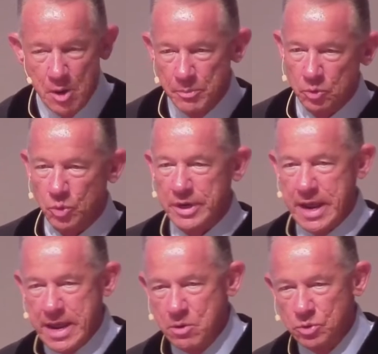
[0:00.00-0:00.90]
But when
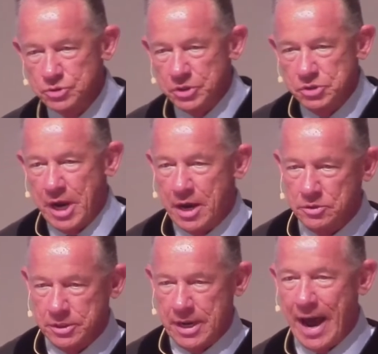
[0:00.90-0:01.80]
he was a
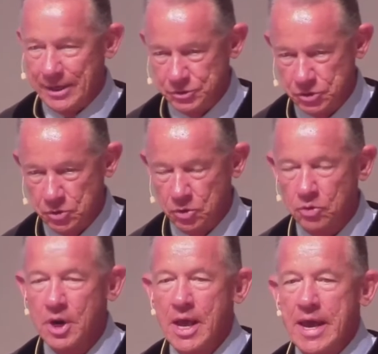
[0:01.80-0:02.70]
child in high school,
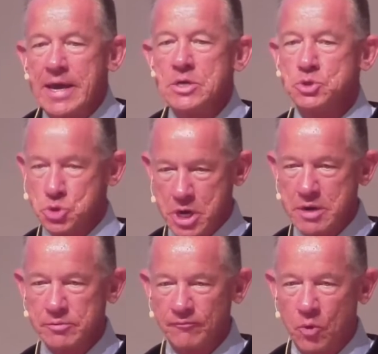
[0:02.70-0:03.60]
he
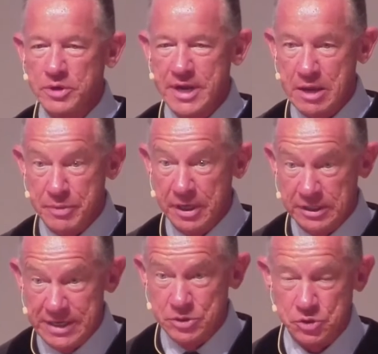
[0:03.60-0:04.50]
dreamed of one day being a
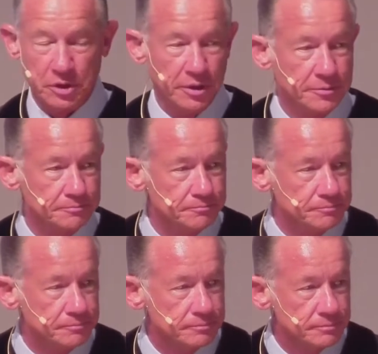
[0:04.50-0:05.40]
teacher.
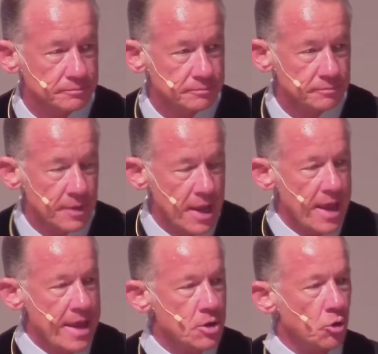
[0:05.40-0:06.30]

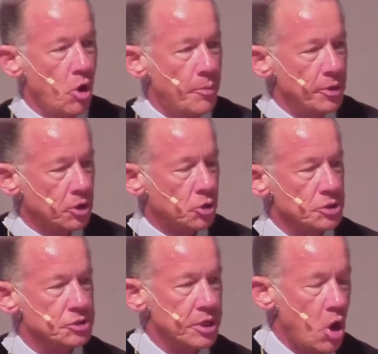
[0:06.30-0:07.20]
He grew up in a
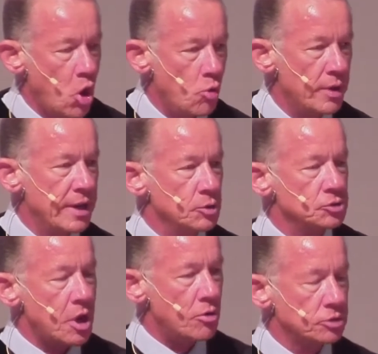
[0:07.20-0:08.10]
Christian home, and he was
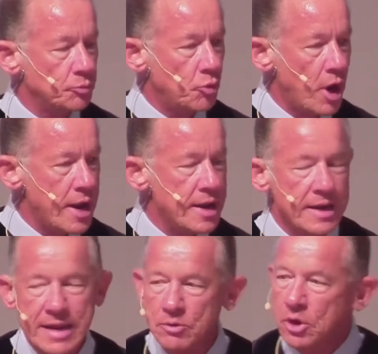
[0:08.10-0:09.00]
taught to pray, and
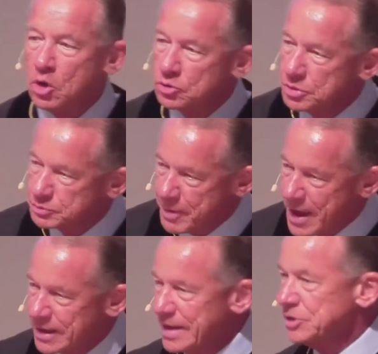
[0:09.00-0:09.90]
he would go to his
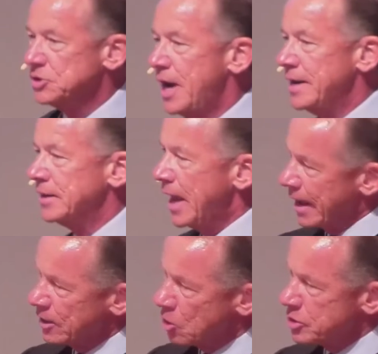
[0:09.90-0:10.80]
bed each night,
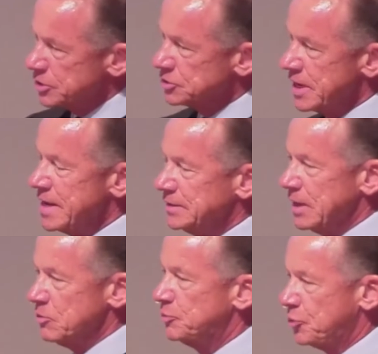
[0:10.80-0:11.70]
and on his knees he
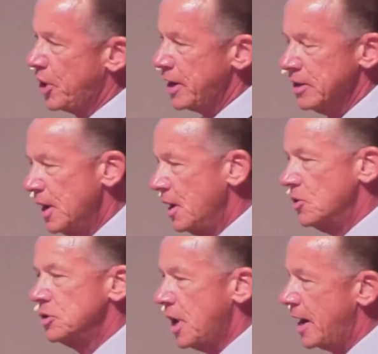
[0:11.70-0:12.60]
would pray, "Oh
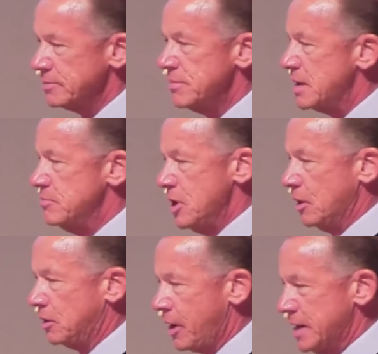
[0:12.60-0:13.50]
God, make me a
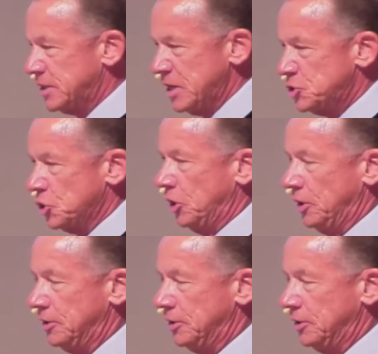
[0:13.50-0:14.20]
great teacher."